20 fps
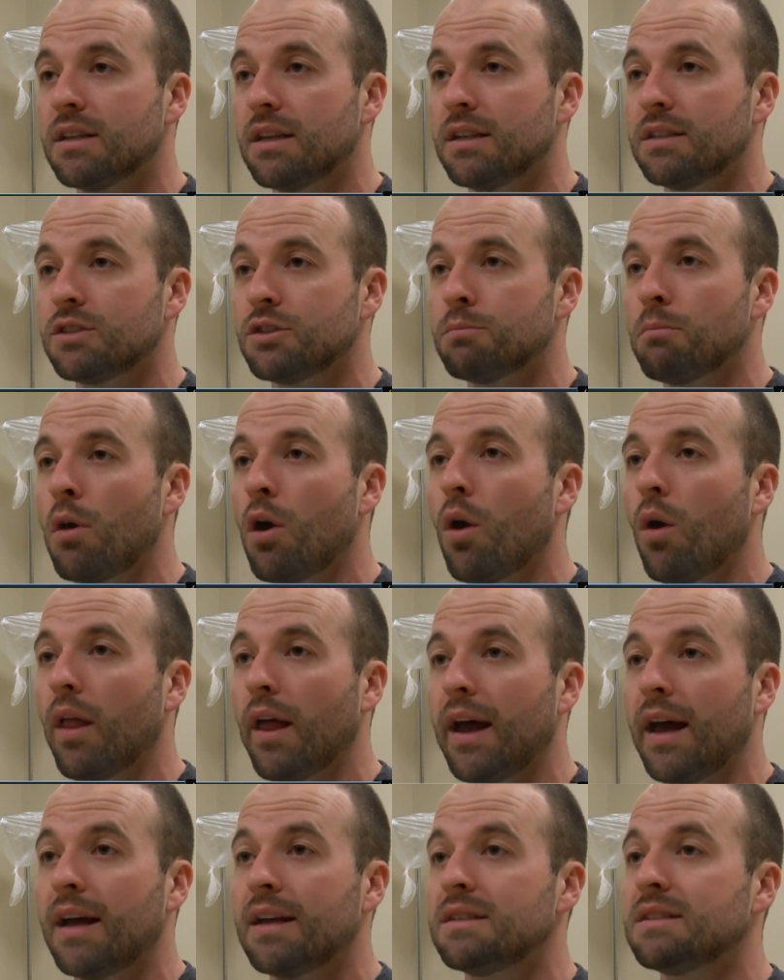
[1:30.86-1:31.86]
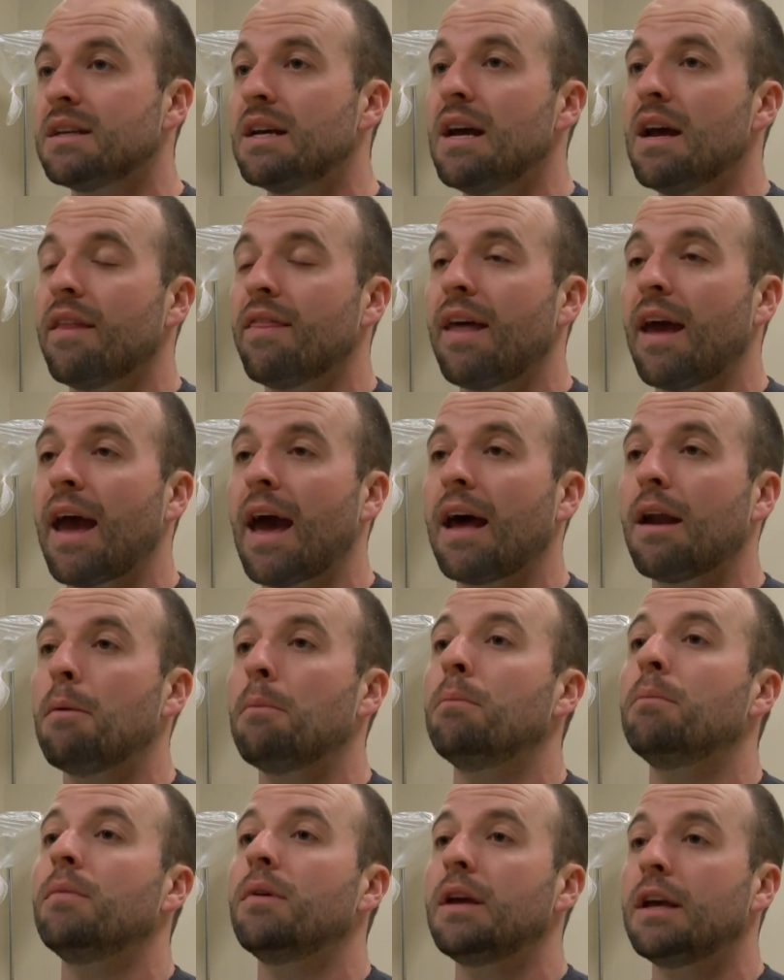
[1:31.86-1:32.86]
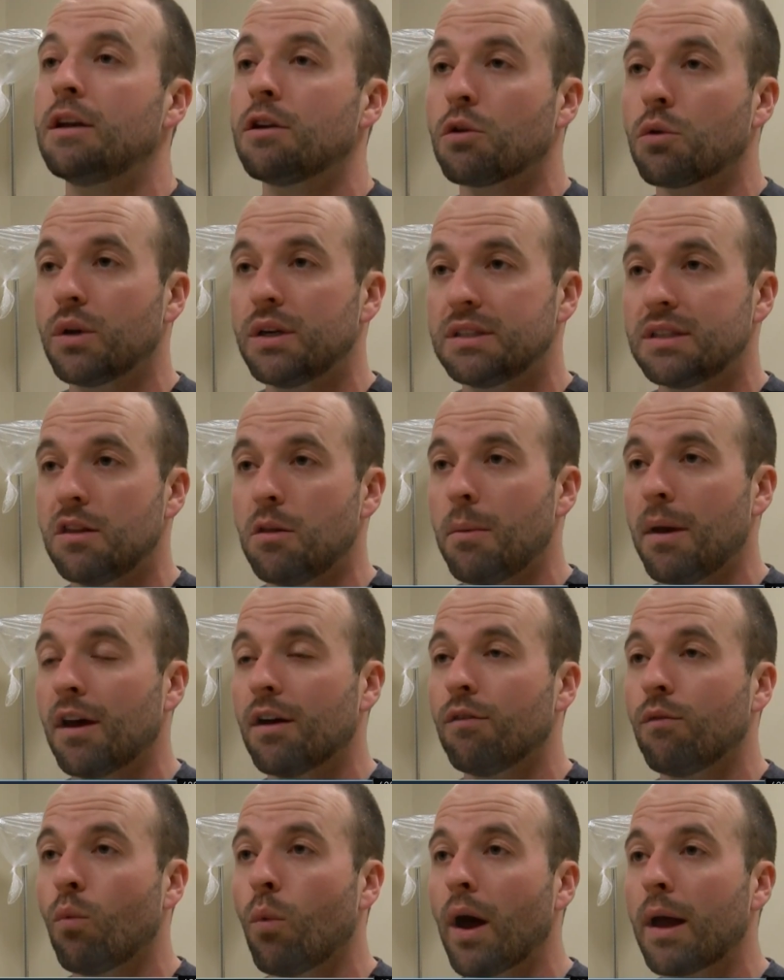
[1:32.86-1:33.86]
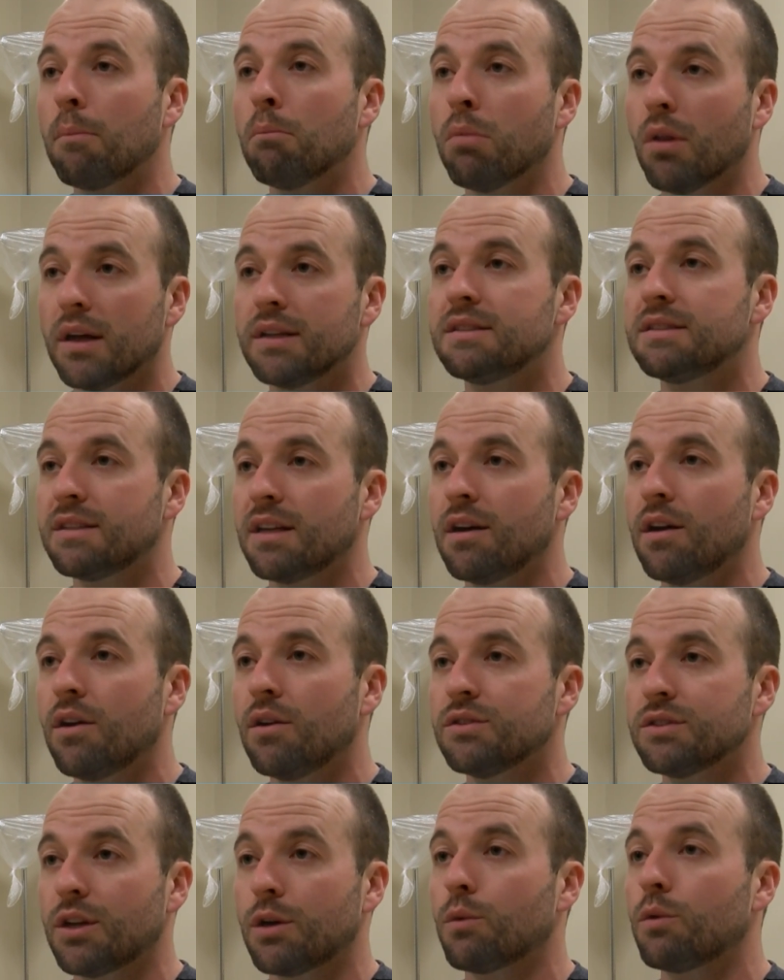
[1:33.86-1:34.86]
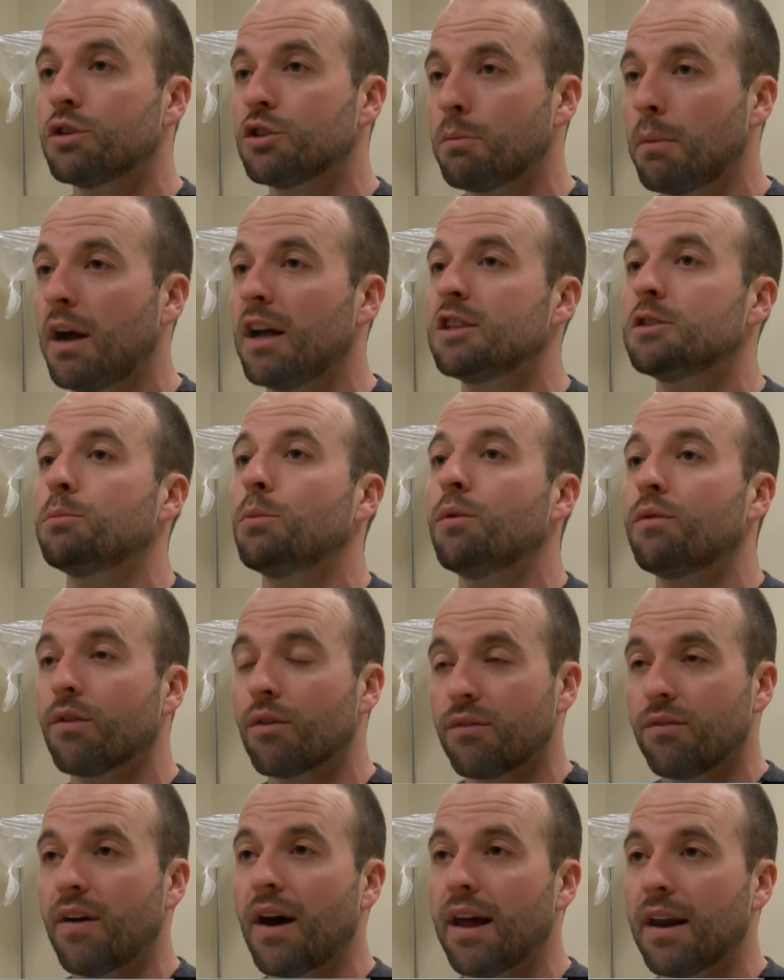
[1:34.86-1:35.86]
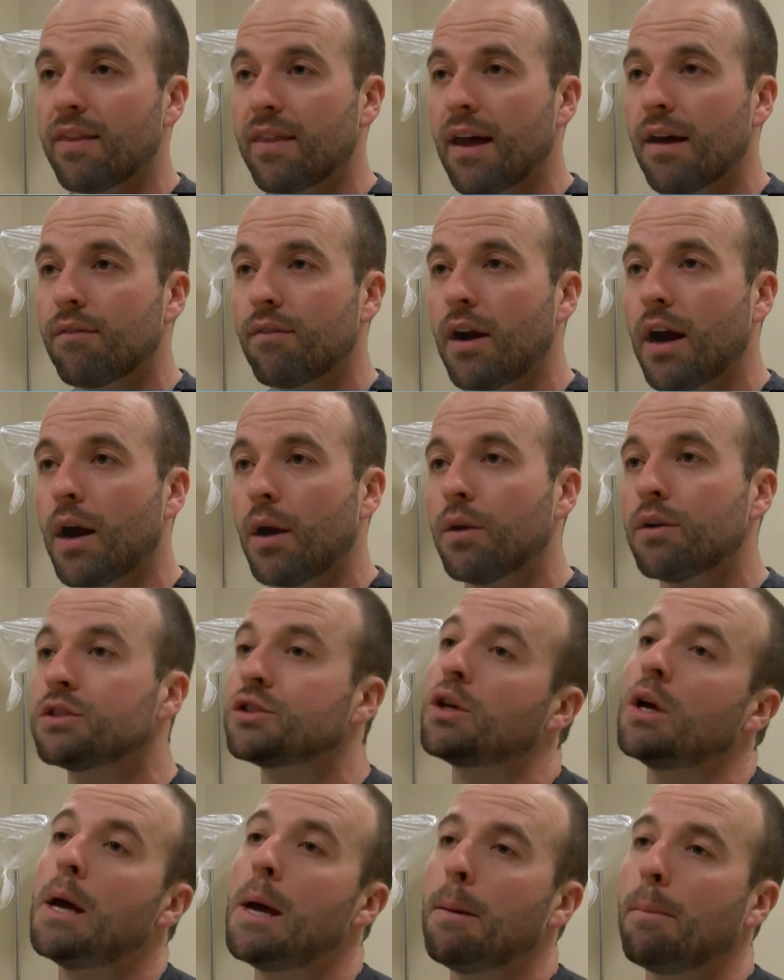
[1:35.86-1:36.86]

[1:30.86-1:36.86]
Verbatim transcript: as small as they had an increase in the amount of white blood cells that are responsible for fighting that virus,